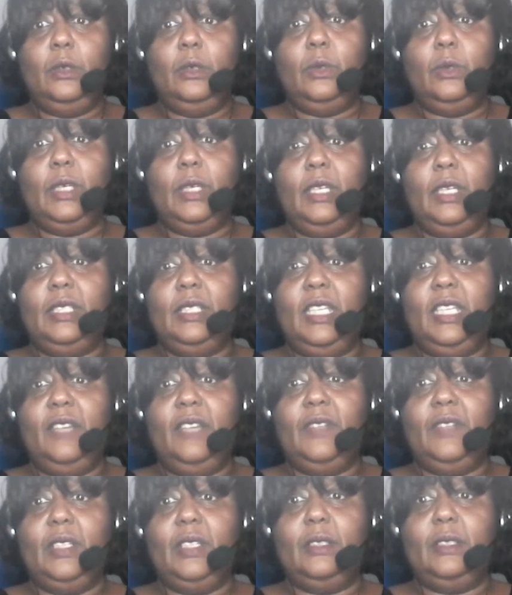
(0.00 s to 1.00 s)
You can
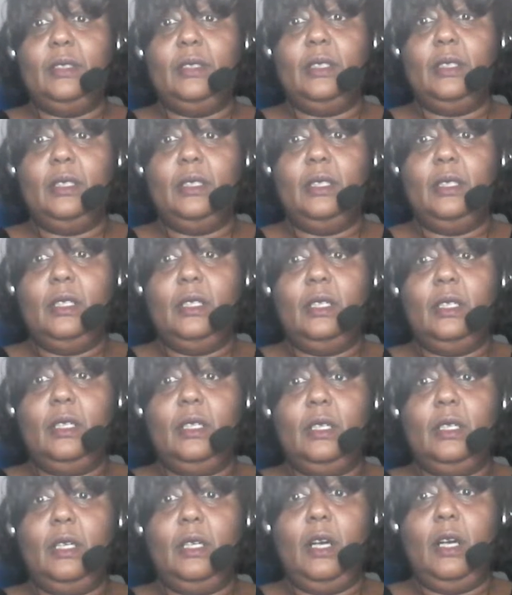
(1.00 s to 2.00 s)
even
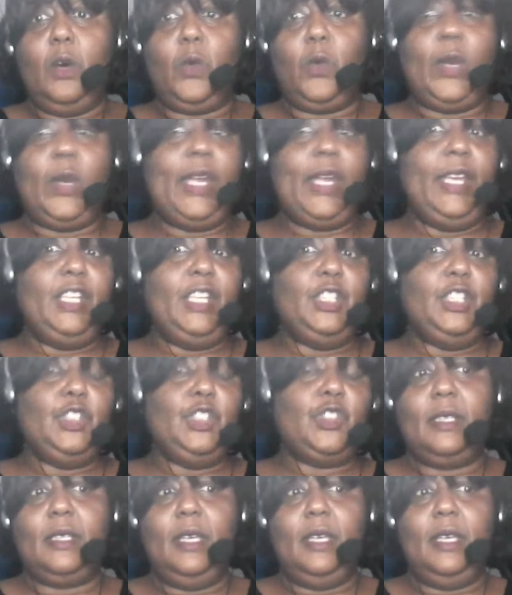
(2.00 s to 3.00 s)

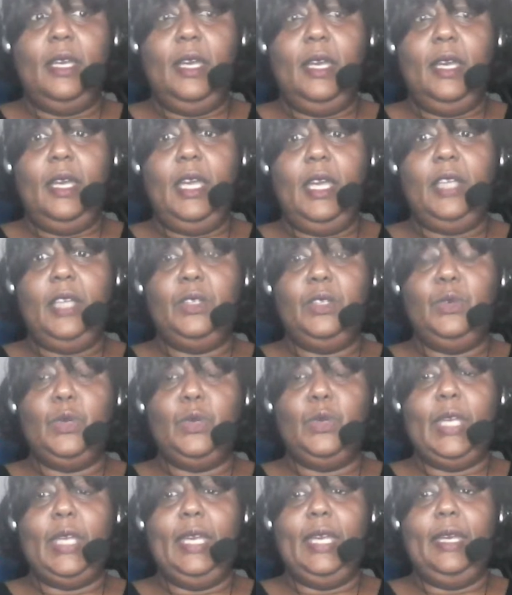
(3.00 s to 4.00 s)
arrange, let's say you
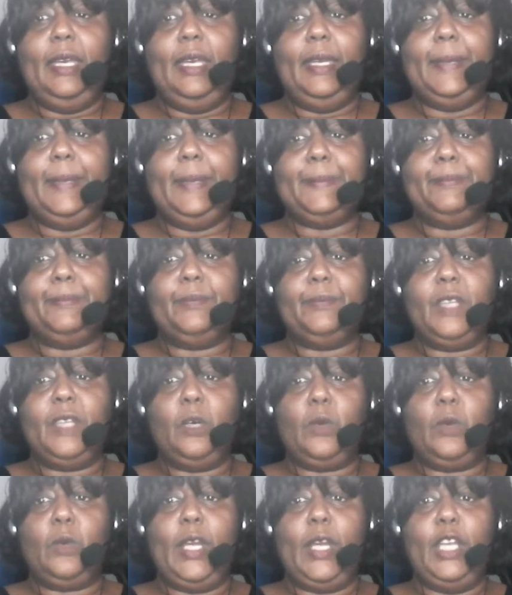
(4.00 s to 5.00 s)
insert text,
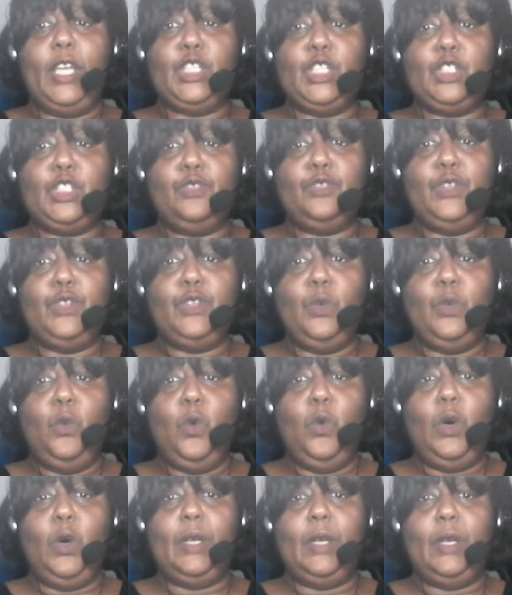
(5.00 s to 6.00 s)
and you
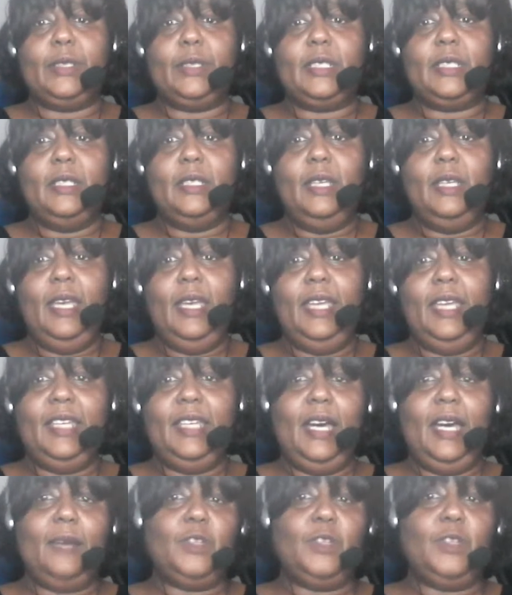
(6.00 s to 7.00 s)
can arrange
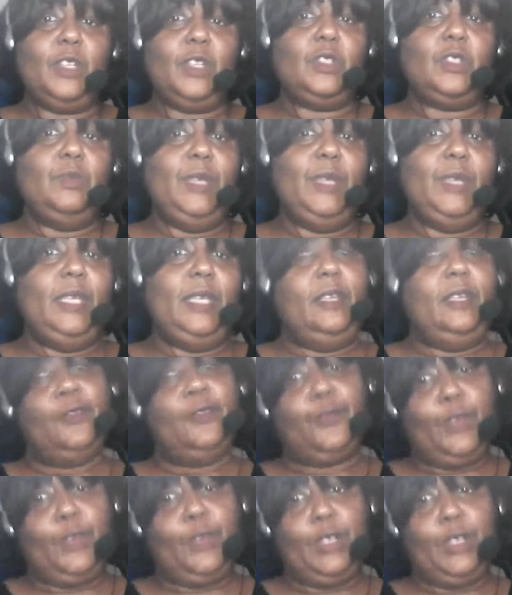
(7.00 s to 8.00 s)
if you want
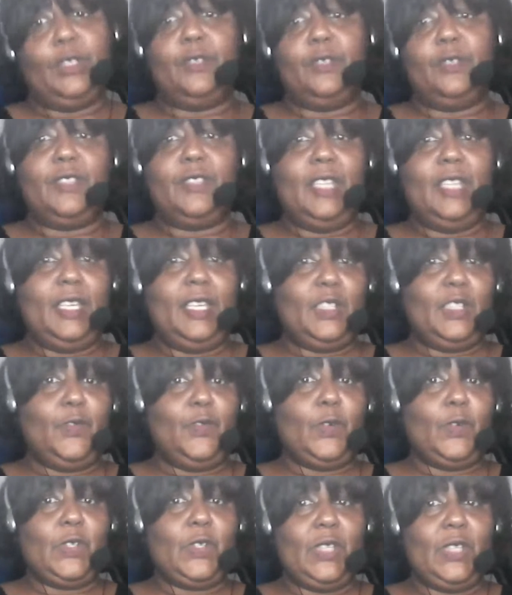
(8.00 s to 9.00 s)
an object to be
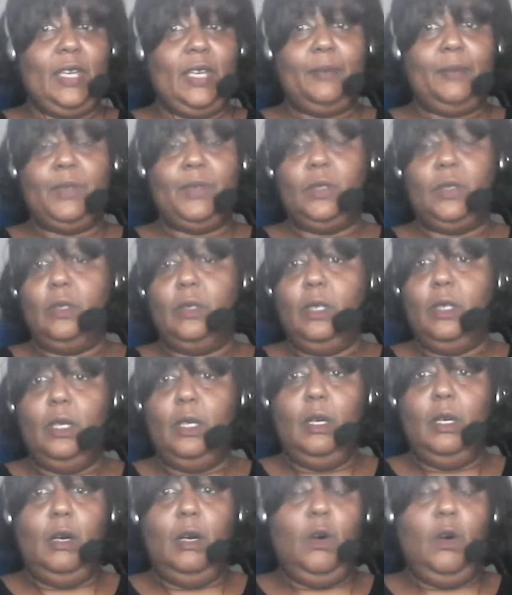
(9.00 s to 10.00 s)
in front of text,
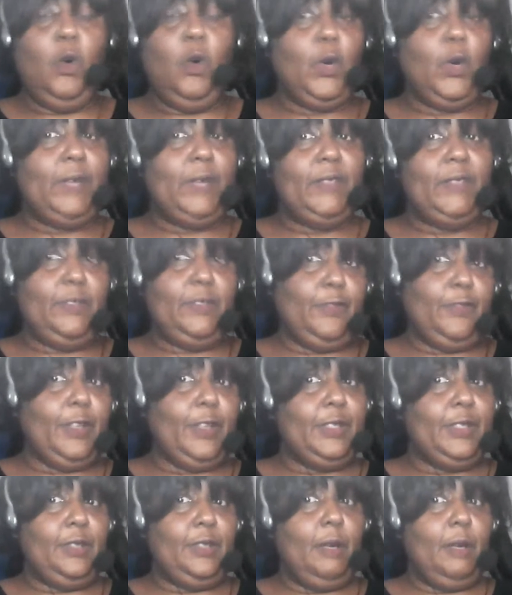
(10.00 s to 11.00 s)
for example,
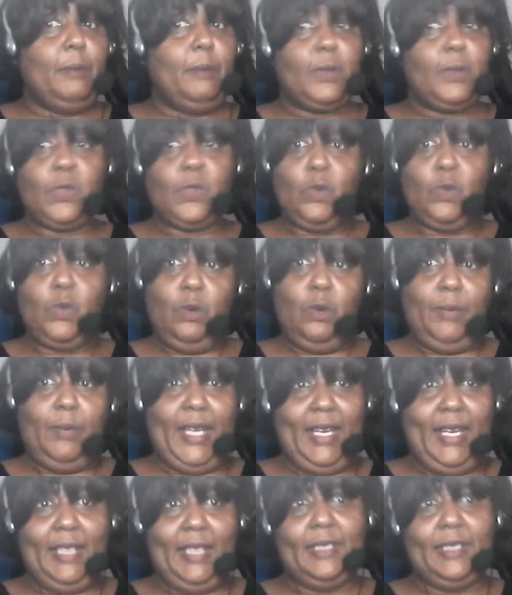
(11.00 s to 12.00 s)
or even in front
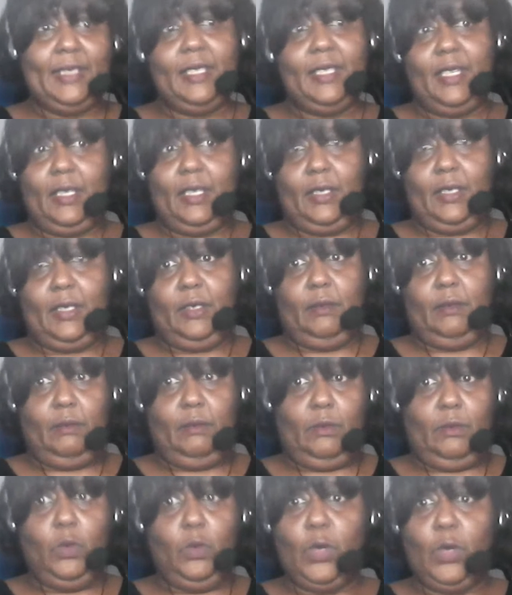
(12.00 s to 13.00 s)
of numbers or
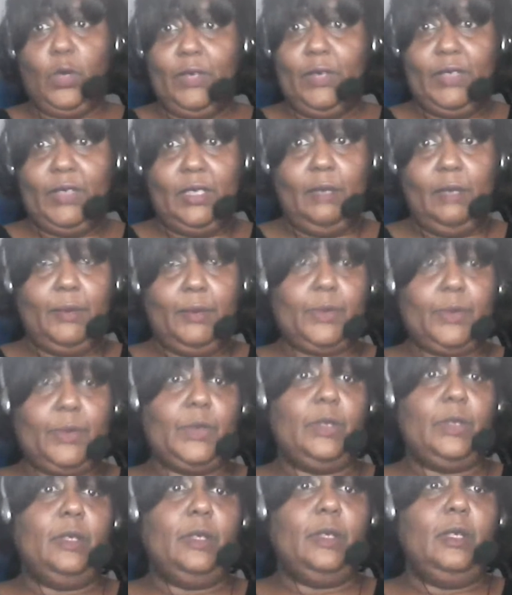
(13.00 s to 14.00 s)
behind text
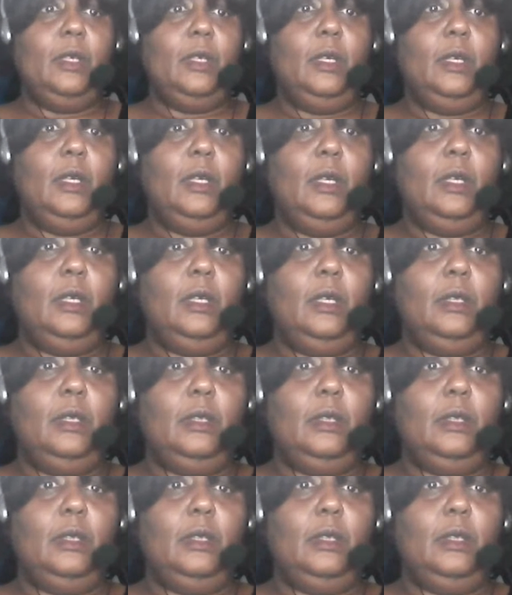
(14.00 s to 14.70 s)
or even numbers.